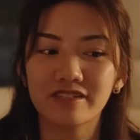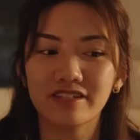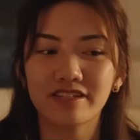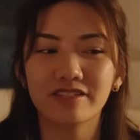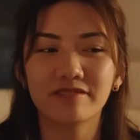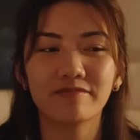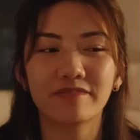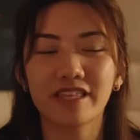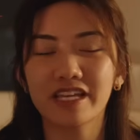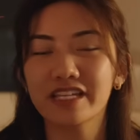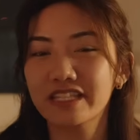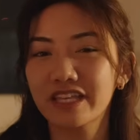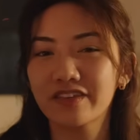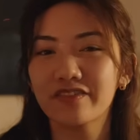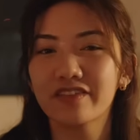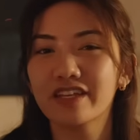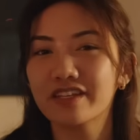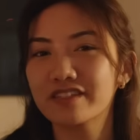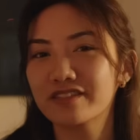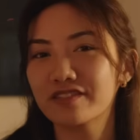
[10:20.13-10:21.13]
And
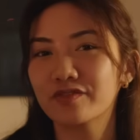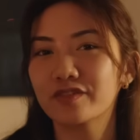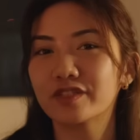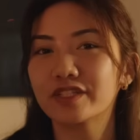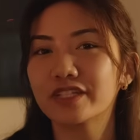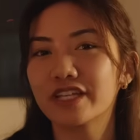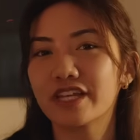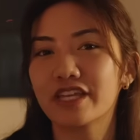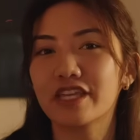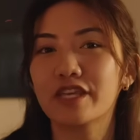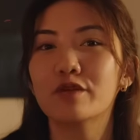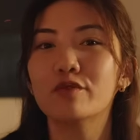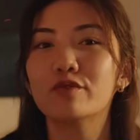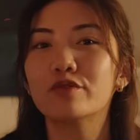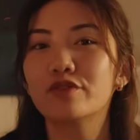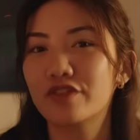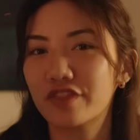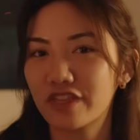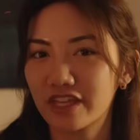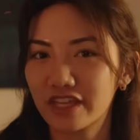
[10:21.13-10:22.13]
Thanksgiving isn't really a
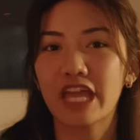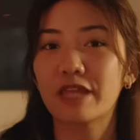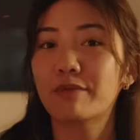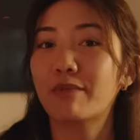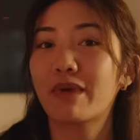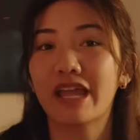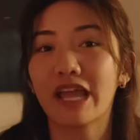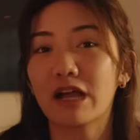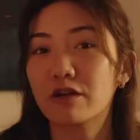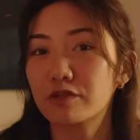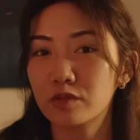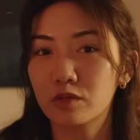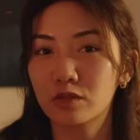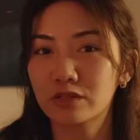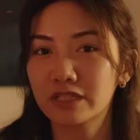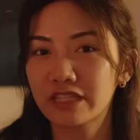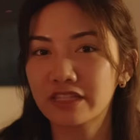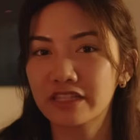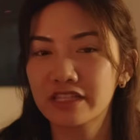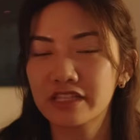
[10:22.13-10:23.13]
huge thing in my
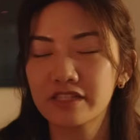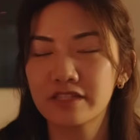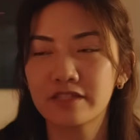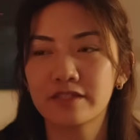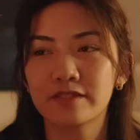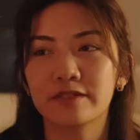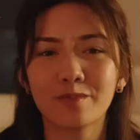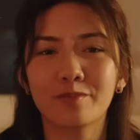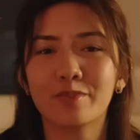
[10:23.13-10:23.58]
household, at least,